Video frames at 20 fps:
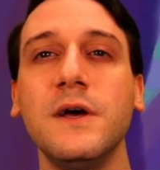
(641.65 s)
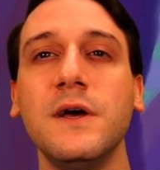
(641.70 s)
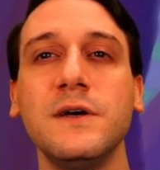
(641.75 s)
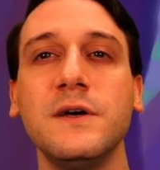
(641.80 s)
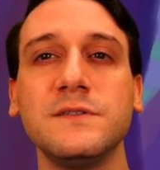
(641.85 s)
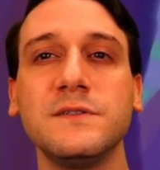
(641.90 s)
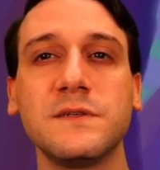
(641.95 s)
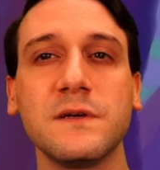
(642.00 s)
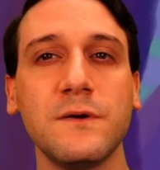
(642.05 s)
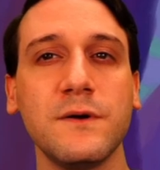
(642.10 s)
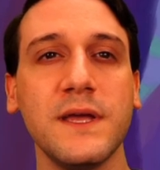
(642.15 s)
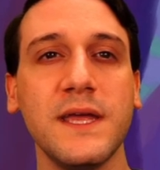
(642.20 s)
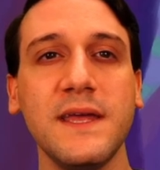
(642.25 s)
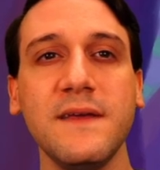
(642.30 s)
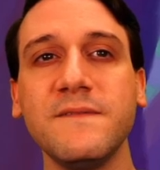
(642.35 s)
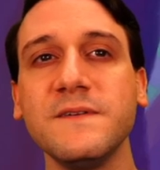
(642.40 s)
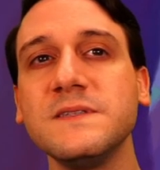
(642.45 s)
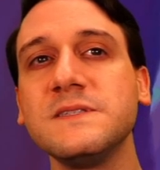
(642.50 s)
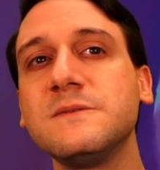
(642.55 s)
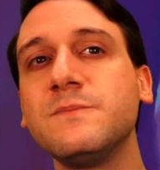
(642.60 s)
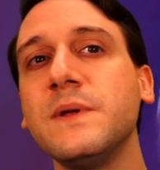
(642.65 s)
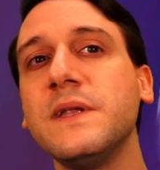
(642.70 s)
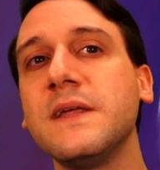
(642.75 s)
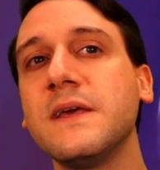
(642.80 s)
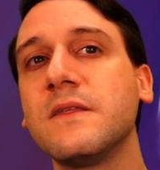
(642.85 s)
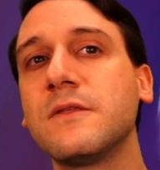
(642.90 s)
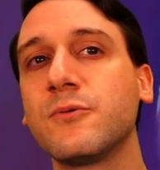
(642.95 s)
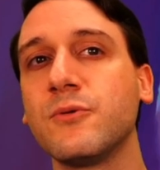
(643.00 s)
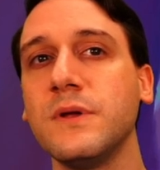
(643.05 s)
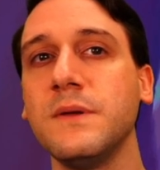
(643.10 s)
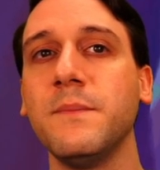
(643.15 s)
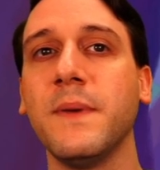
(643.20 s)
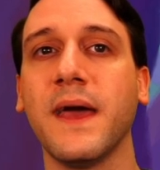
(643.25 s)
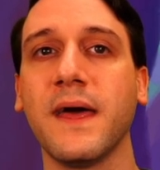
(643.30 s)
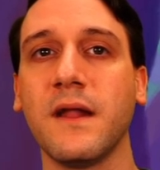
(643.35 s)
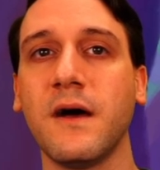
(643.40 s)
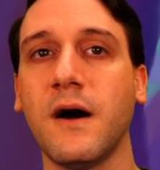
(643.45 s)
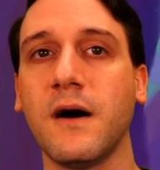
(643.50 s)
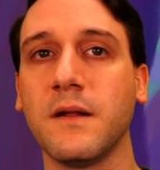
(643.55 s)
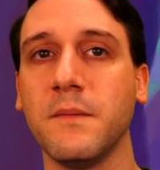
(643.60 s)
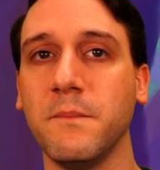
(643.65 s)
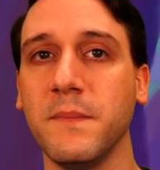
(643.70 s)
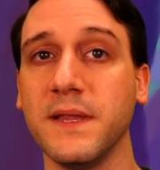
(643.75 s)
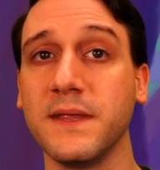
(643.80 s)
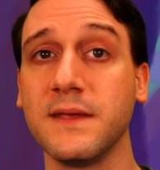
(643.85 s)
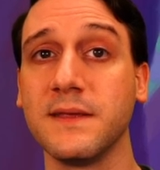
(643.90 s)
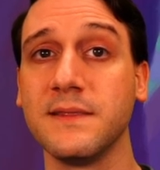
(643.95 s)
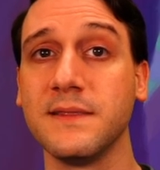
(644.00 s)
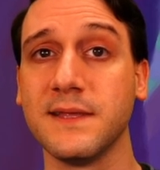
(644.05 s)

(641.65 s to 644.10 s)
so even spending 3 mana on a minion